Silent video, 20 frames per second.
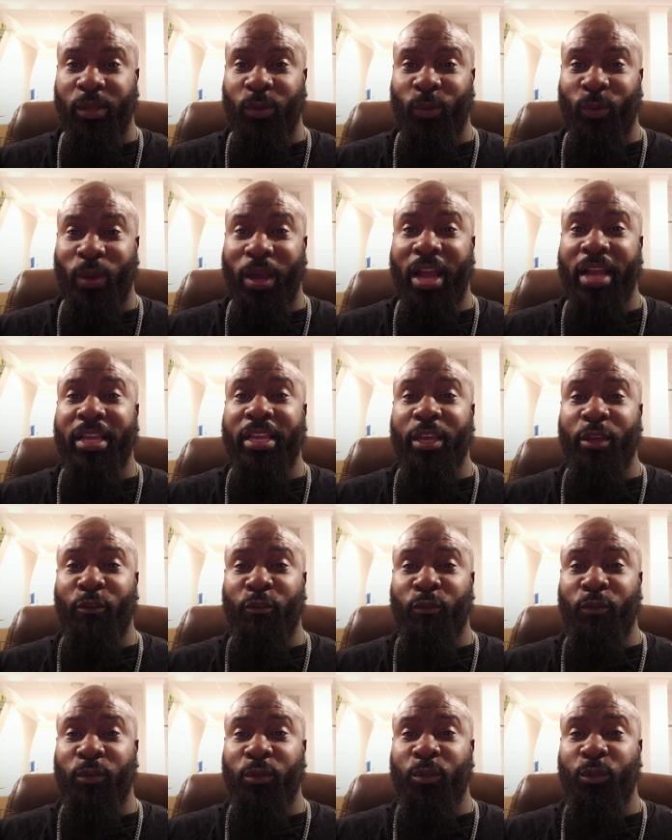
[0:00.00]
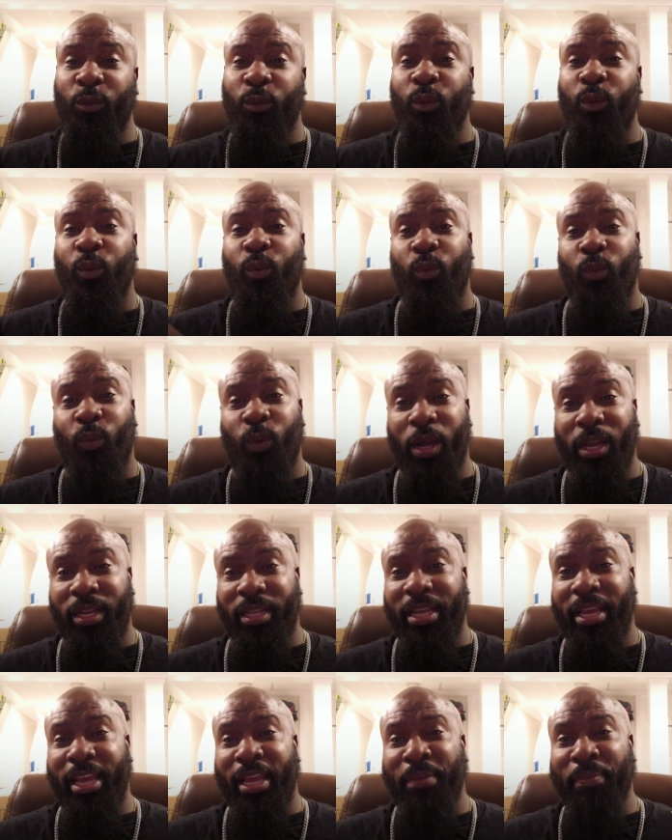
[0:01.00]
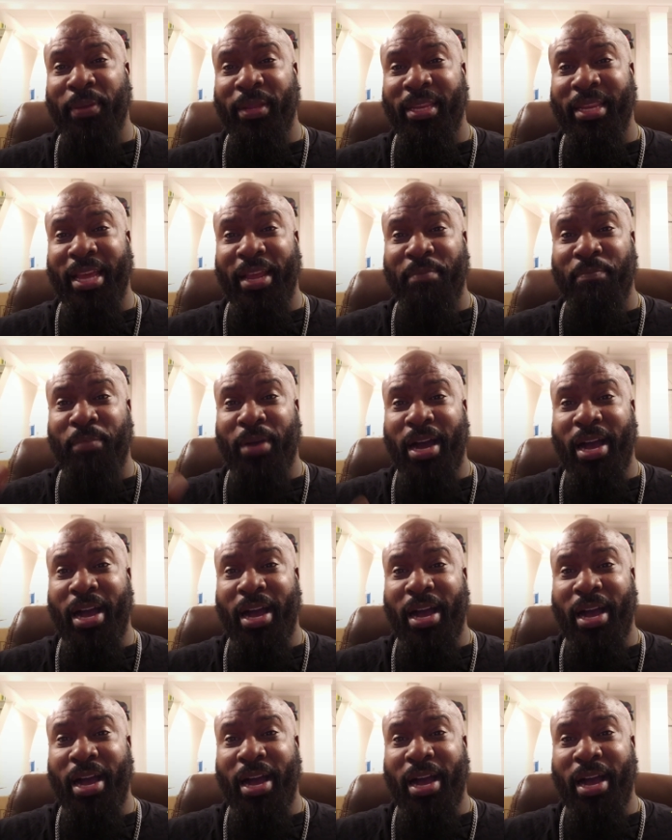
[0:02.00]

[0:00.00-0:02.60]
when I give you what came in that